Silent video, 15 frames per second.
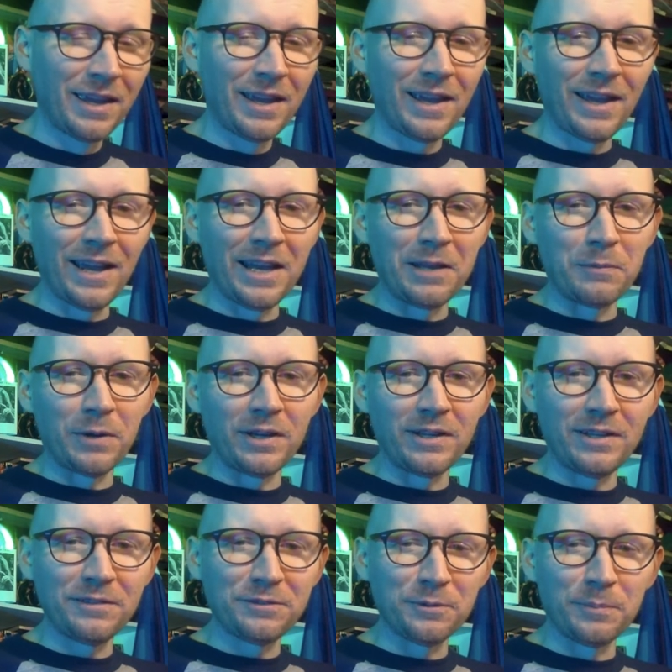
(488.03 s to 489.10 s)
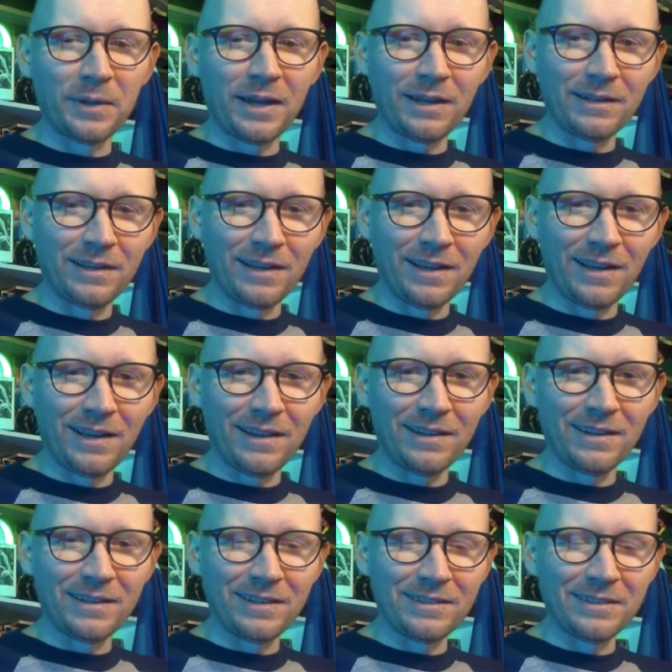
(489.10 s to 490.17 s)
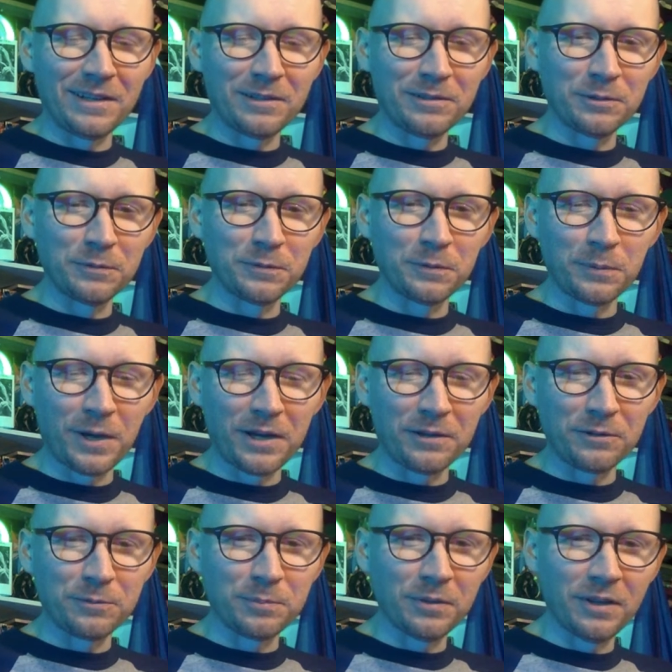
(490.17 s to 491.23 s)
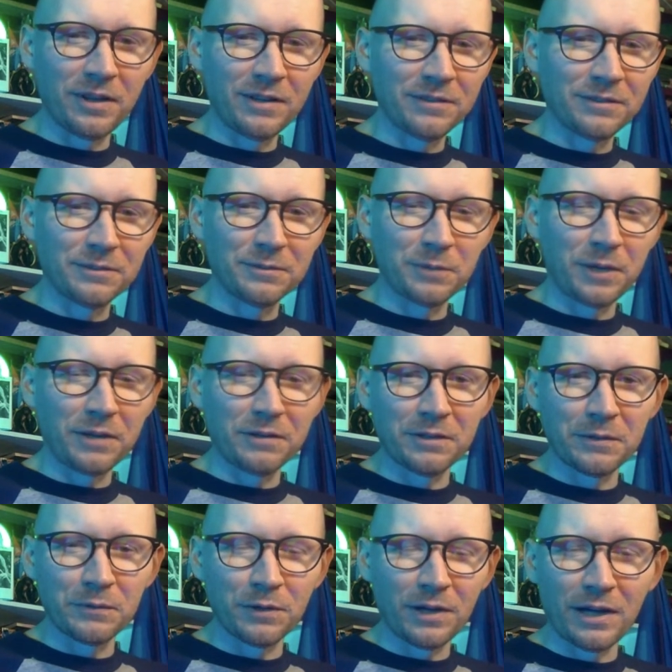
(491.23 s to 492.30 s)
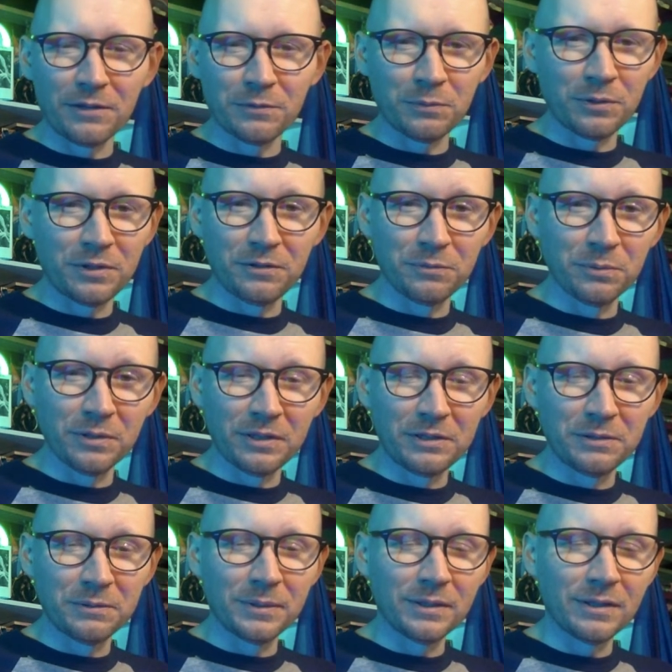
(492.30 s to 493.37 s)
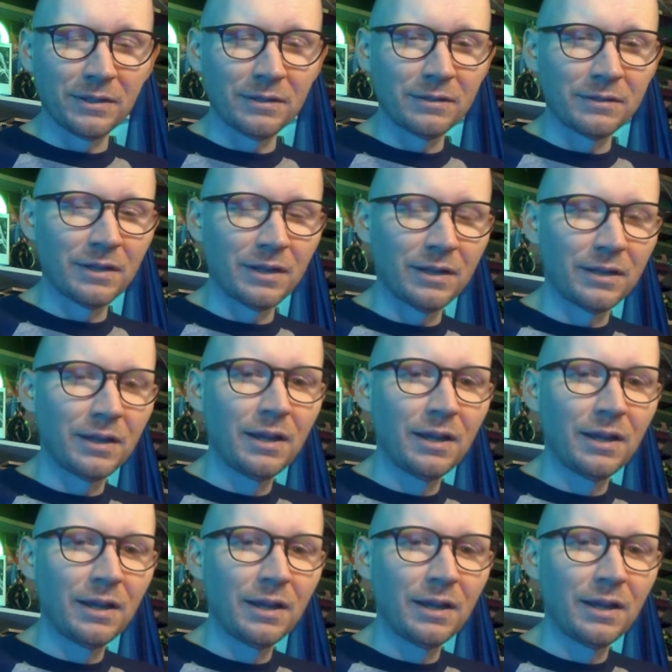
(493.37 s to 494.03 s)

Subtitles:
Anyway, he's the bad guy, and he takes over Riker's place, and Riker never asks what he's really doing there or not.